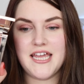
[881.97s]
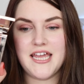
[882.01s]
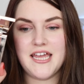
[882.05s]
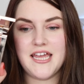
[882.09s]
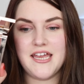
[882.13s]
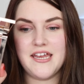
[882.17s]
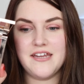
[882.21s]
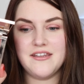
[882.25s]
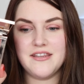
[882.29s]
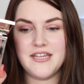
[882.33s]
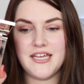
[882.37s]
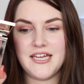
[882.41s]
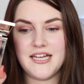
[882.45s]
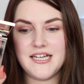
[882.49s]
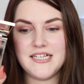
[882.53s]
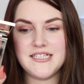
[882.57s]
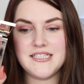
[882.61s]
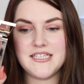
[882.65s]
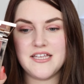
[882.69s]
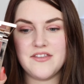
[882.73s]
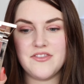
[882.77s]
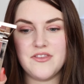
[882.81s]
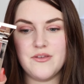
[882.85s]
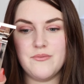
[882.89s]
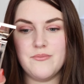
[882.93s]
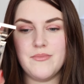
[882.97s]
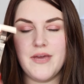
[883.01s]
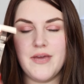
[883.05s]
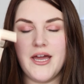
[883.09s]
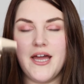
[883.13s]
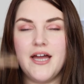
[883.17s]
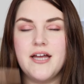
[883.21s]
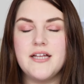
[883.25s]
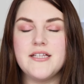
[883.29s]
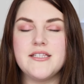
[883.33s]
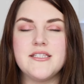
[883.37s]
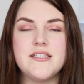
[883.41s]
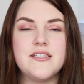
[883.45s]
And like I said, the
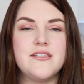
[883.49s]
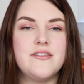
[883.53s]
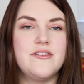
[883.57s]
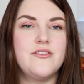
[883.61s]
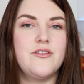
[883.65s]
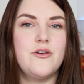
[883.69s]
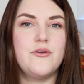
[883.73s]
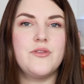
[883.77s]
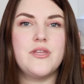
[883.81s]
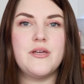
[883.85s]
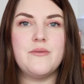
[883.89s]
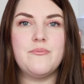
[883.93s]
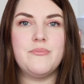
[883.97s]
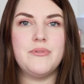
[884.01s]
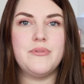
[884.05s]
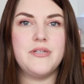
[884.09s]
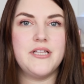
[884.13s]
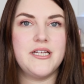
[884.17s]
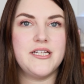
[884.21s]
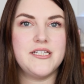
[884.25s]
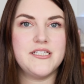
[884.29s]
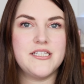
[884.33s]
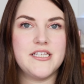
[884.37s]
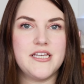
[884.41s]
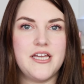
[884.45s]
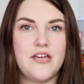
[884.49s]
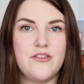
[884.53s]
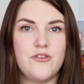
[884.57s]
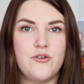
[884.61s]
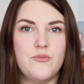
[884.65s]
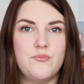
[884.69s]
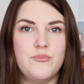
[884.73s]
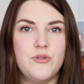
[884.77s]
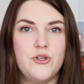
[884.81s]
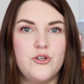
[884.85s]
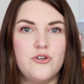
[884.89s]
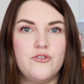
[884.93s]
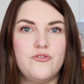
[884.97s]
mattes, though they blend together
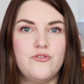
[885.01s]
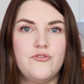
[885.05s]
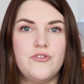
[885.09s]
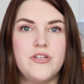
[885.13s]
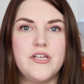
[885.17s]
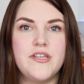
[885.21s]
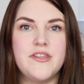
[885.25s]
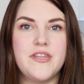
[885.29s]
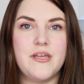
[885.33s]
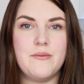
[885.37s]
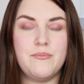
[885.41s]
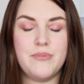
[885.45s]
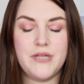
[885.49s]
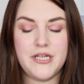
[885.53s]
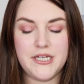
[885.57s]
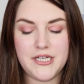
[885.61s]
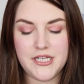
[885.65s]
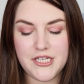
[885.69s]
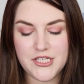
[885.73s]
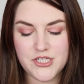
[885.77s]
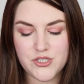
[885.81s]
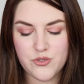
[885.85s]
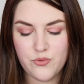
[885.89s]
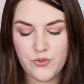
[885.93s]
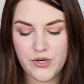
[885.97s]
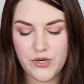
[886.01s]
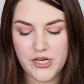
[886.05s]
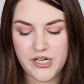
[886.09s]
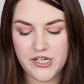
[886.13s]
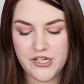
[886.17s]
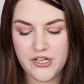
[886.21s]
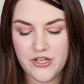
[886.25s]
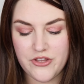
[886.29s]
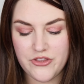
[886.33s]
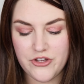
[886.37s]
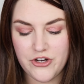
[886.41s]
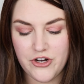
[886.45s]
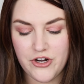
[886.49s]
beautifully, they blend into one
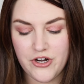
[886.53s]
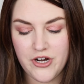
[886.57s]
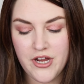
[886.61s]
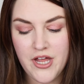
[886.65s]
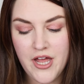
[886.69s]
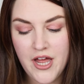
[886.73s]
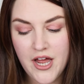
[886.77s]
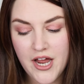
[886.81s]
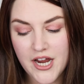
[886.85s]
another.